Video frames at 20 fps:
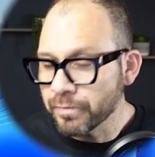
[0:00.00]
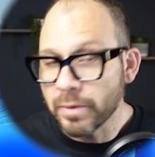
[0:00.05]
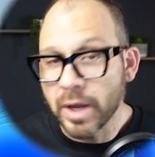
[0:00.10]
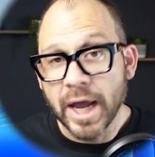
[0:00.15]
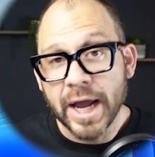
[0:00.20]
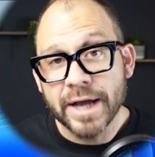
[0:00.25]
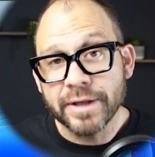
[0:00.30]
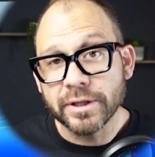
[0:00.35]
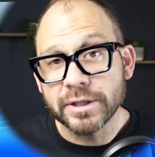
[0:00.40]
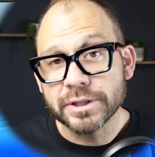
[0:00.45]

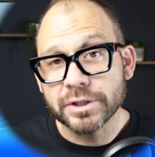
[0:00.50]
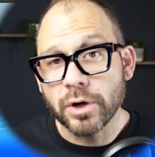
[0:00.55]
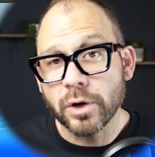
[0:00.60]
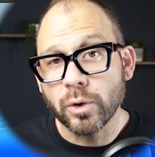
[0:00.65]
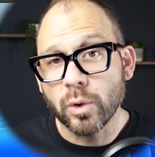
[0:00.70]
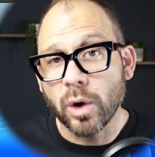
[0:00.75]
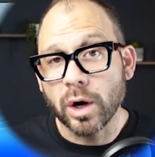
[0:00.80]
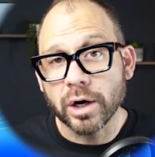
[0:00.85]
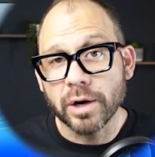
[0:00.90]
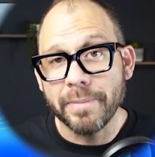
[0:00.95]
and let's go
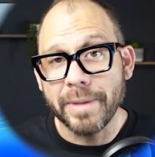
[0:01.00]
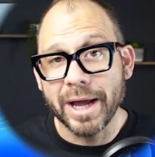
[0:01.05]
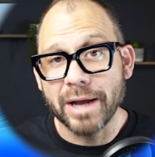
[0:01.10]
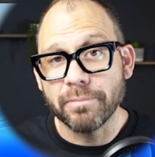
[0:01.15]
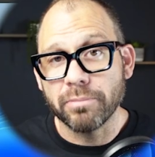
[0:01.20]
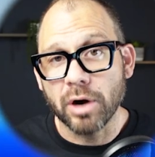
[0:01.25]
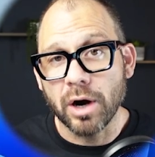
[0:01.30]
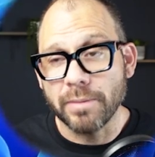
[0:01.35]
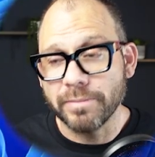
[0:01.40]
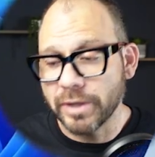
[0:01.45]
to our
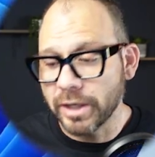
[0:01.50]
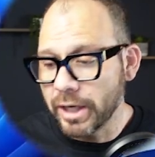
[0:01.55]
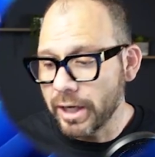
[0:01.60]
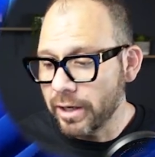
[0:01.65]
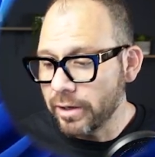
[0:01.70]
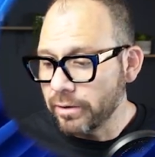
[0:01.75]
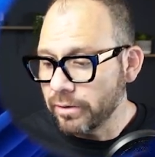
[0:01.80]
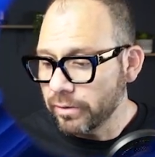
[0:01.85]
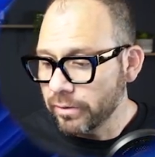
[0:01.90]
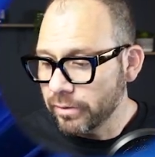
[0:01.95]
command prompt
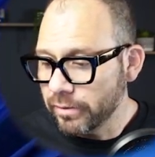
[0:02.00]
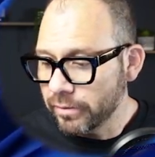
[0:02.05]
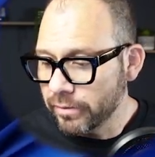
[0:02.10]
again,